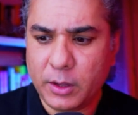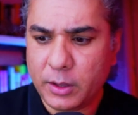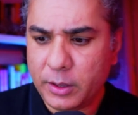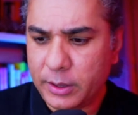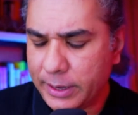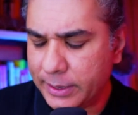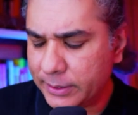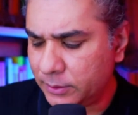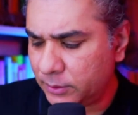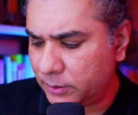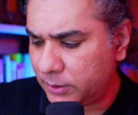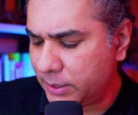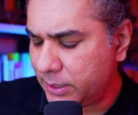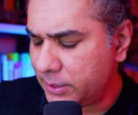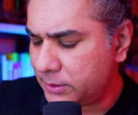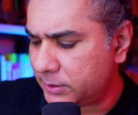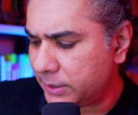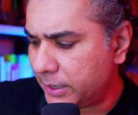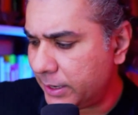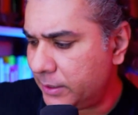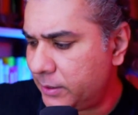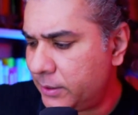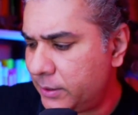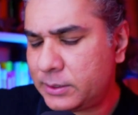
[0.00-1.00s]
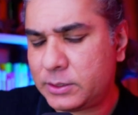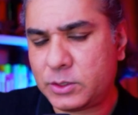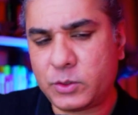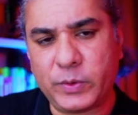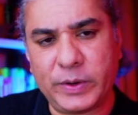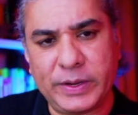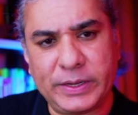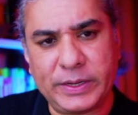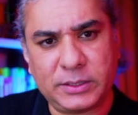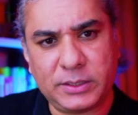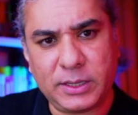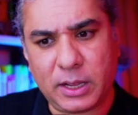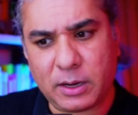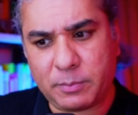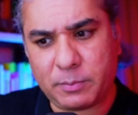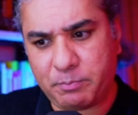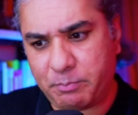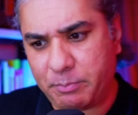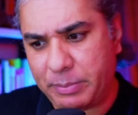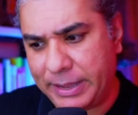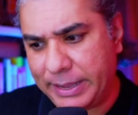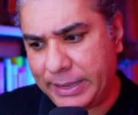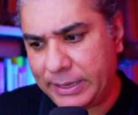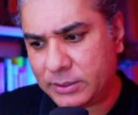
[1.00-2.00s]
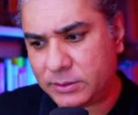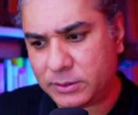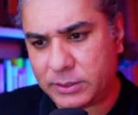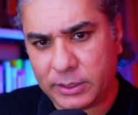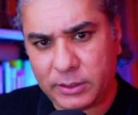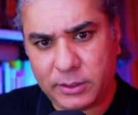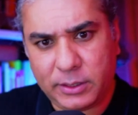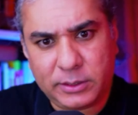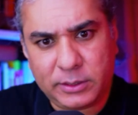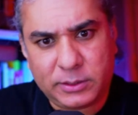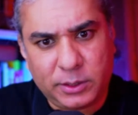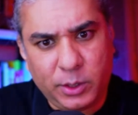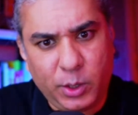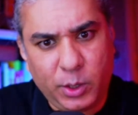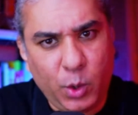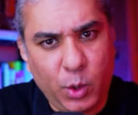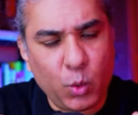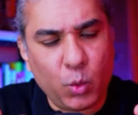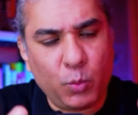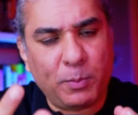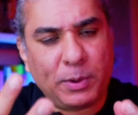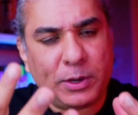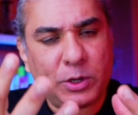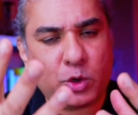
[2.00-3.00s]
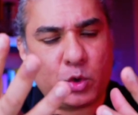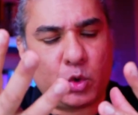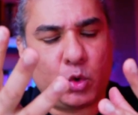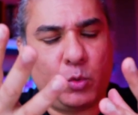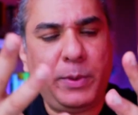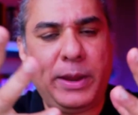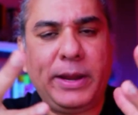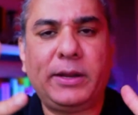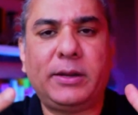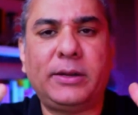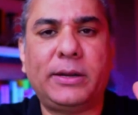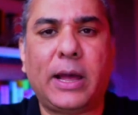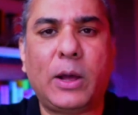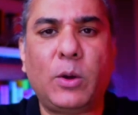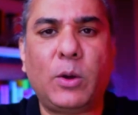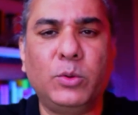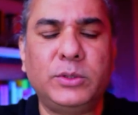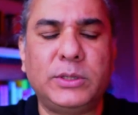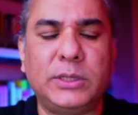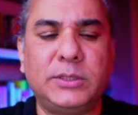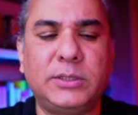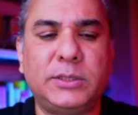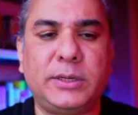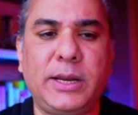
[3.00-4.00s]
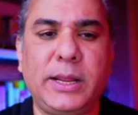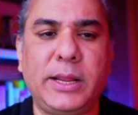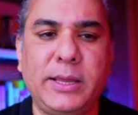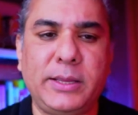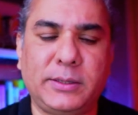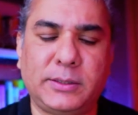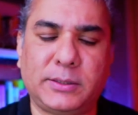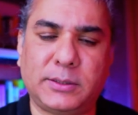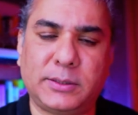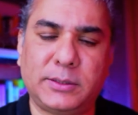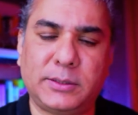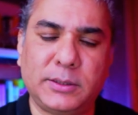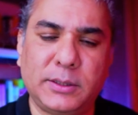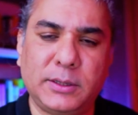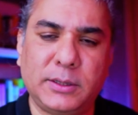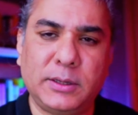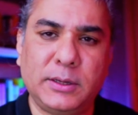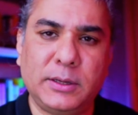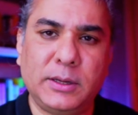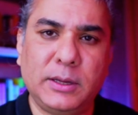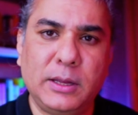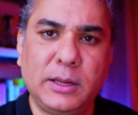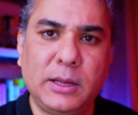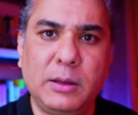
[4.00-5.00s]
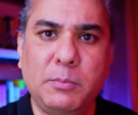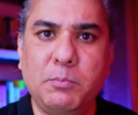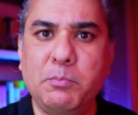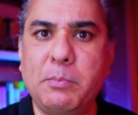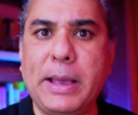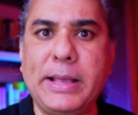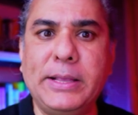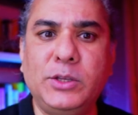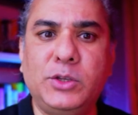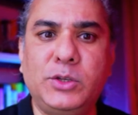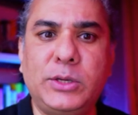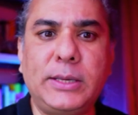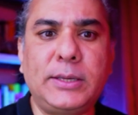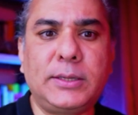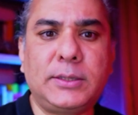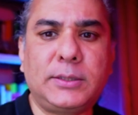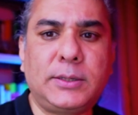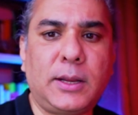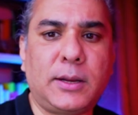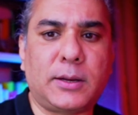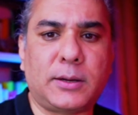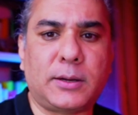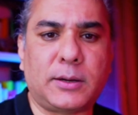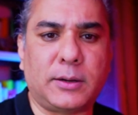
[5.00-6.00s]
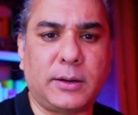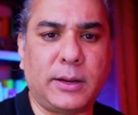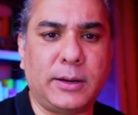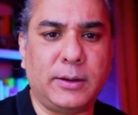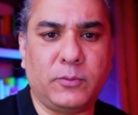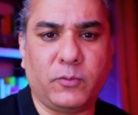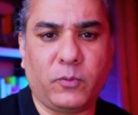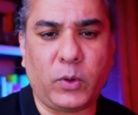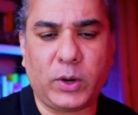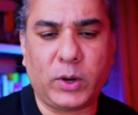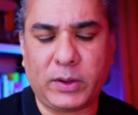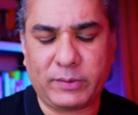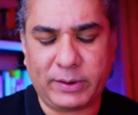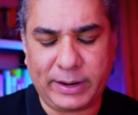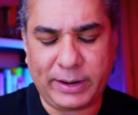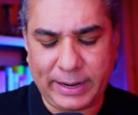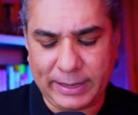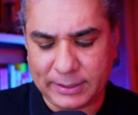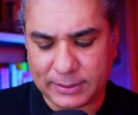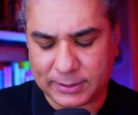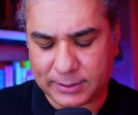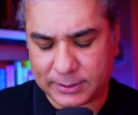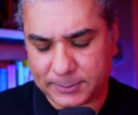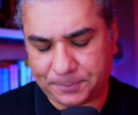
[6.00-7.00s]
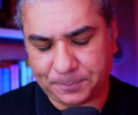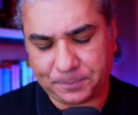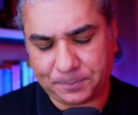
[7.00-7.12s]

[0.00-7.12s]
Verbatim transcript: And these industries, they are based in these new mushrooming towns and cities, Manchester and whatever else.